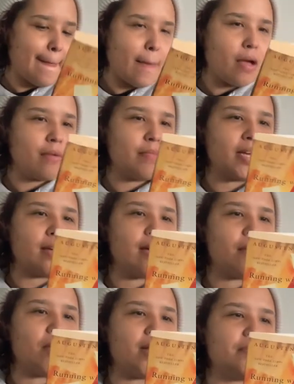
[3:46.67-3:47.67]
oh my
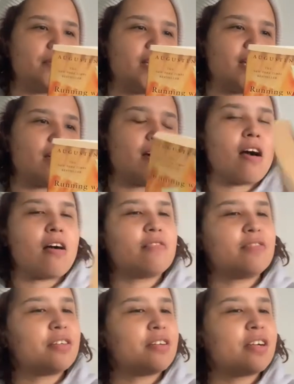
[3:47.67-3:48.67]
god, why would they
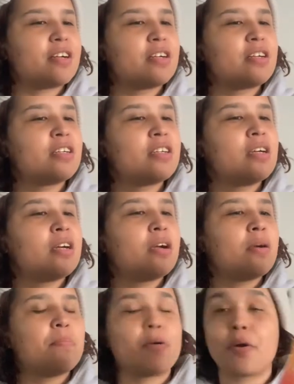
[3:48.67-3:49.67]
cover
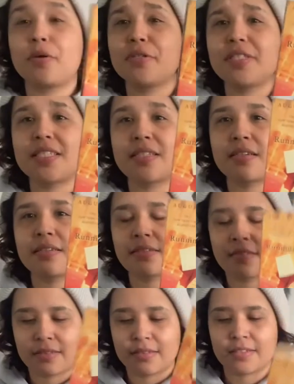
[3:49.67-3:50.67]
Burroughs?
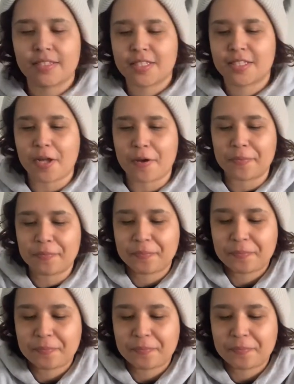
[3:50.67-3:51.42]
So